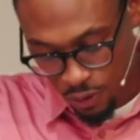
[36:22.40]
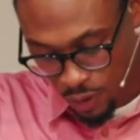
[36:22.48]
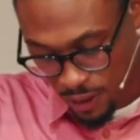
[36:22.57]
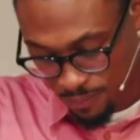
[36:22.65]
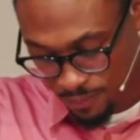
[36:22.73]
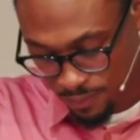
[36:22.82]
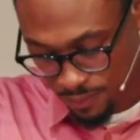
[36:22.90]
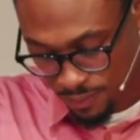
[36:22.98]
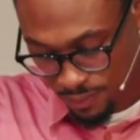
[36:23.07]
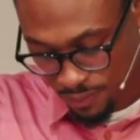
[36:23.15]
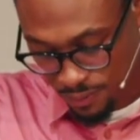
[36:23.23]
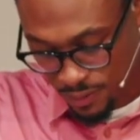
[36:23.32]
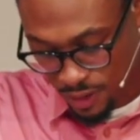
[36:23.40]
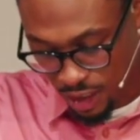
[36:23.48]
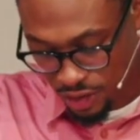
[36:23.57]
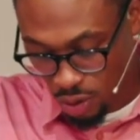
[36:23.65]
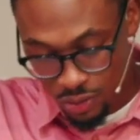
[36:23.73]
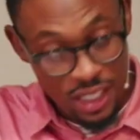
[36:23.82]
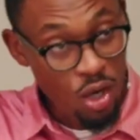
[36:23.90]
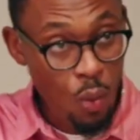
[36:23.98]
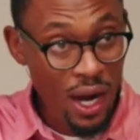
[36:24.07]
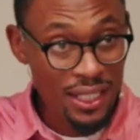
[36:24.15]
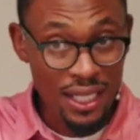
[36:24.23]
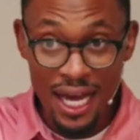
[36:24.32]
Number three, don't
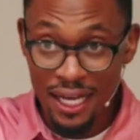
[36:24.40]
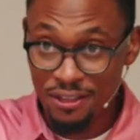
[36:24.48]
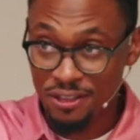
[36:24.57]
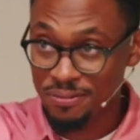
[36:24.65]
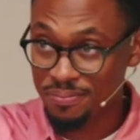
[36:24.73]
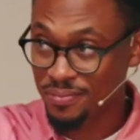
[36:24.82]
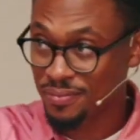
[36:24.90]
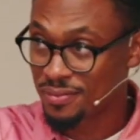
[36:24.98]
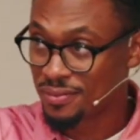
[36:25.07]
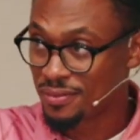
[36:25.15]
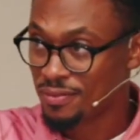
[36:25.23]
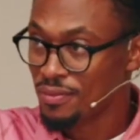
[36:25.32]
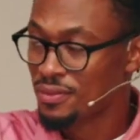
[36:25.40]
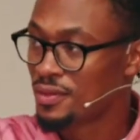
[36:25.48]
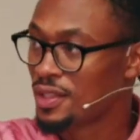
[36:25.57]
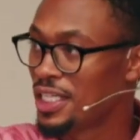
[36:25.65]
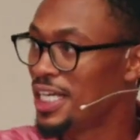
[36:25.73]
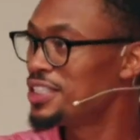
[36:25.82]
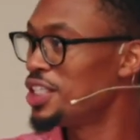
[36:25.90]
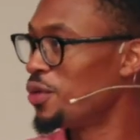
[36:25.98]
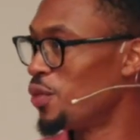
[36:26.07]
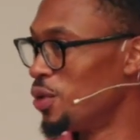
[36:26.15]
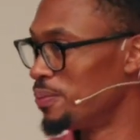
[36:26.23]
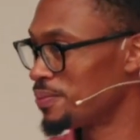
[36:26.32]
tell white lies.
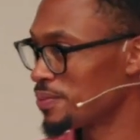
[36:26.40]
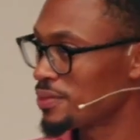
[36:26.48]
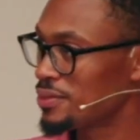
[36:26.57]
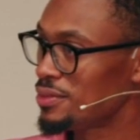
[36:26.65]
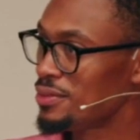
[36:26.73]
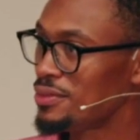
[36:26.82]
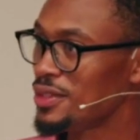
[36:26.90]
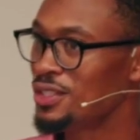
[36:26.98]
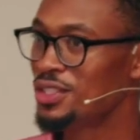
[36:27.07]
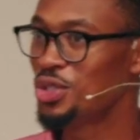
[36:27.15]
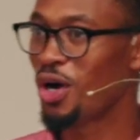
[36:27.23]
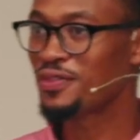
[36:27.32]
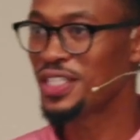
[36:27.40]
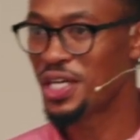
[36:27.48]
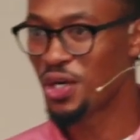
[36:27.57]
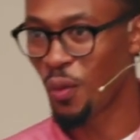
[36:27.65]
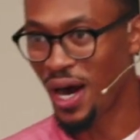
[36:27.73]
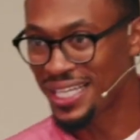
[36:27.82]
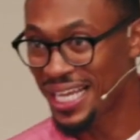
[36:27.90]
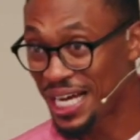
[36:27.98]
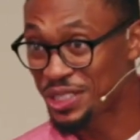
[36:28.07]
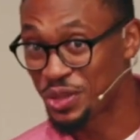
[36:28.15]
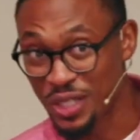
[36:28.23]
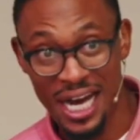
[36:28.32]
Kids in the room, you often hear
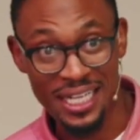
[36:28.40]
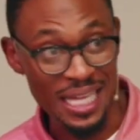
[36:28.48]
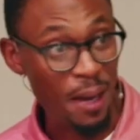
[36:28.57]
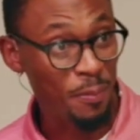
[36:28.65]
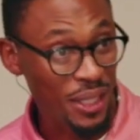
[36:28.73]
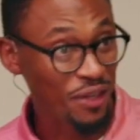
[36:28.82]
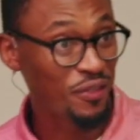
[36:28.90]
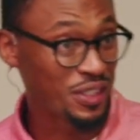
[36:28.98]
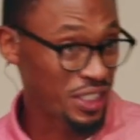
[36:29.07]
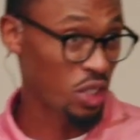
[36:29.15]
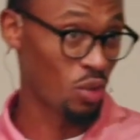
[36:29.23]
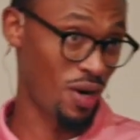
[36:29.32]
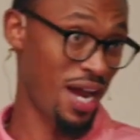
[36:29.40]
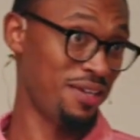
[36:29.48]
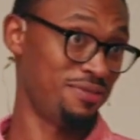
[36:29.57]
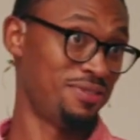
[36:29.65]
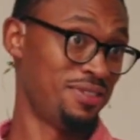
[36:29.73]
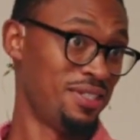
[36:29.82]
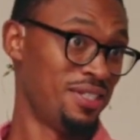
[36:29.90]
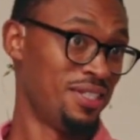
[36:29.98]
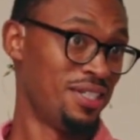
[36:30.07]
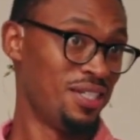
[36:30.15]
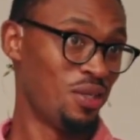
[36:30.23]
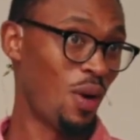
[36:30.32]
white lies are not that big of a deal, right?
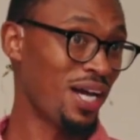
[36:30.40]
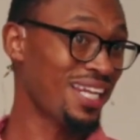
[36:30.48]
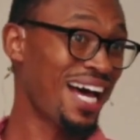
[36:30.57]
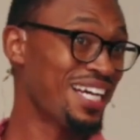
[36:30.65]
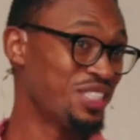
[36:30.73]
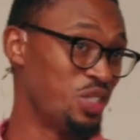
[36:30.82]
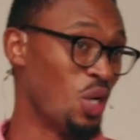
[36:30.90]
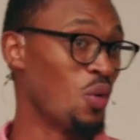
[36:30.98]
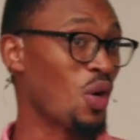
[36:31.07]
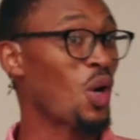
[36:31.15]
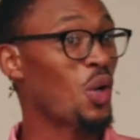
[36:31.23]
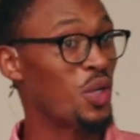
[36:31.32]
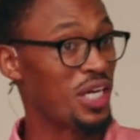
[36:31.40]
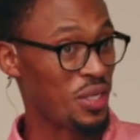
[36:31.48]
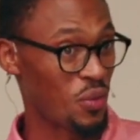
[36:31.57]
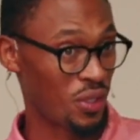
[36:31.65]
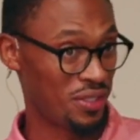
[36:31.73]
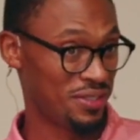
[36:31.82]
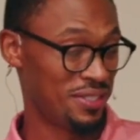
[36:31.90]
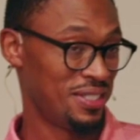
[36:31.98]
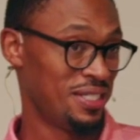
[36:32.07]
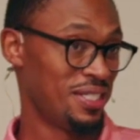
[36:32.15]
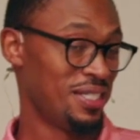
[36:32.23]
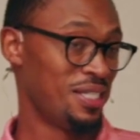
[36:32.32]
White lies don't hurt anyone.
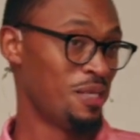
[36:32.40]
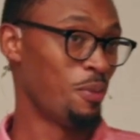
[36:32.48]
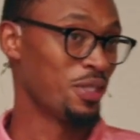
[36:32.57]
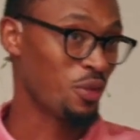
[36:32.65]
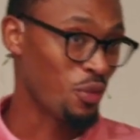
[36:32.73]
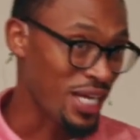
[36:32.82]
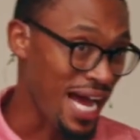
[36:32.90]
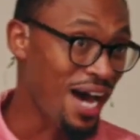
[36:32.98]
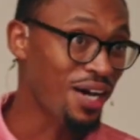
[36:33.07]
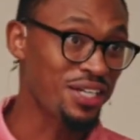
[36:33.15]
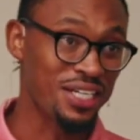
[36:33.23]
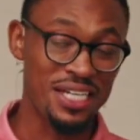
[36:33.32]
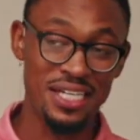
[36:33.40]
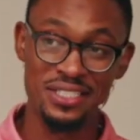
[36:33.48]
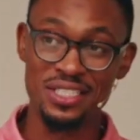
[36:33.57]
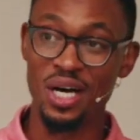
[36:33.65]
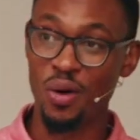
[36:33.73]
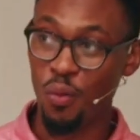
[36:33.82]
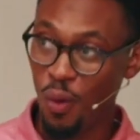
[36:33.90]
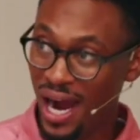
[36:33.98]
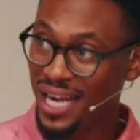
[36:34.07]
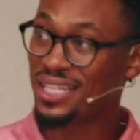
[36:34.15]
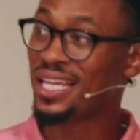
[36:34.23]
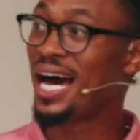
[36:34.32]
But the reality is a
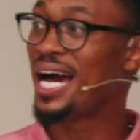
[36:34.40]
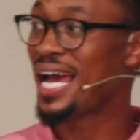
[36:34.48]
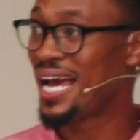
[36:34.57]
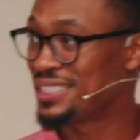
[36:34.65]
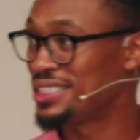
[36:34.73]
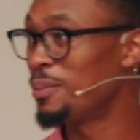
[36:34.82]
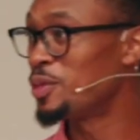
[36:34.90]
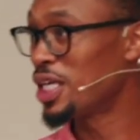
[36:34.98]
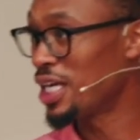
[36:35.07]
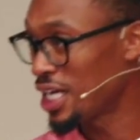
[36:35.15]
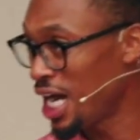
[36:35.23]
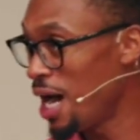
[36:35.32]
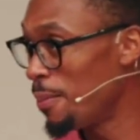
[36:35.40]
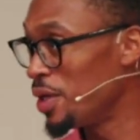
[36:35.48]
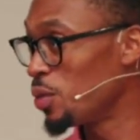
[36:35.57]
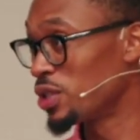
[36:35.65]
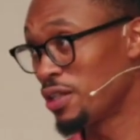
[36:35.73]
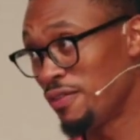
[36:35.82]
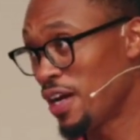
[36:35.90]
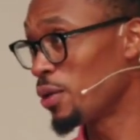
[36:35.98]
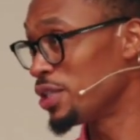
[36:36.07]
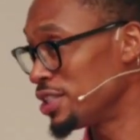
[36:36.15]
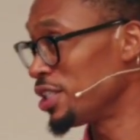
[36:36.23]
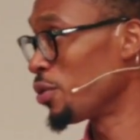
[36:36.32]
white lie has something in common with a
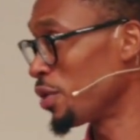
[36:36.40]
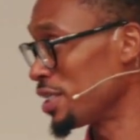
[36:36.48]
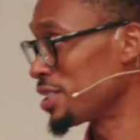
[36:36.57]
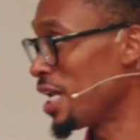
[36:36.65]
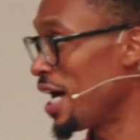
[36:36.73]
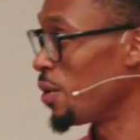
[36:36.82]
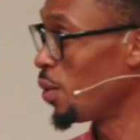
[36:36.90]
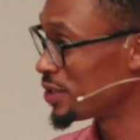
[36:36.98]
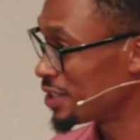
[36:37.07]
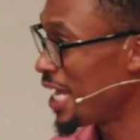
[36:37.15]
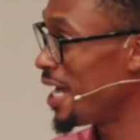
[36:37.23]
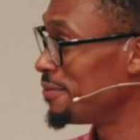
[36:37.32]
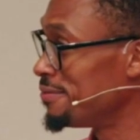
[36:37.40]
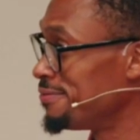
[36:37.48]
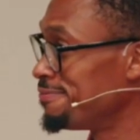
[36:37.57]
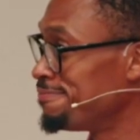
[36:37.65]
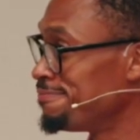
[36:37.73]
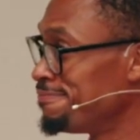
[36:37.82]
very serious lie. And what's that?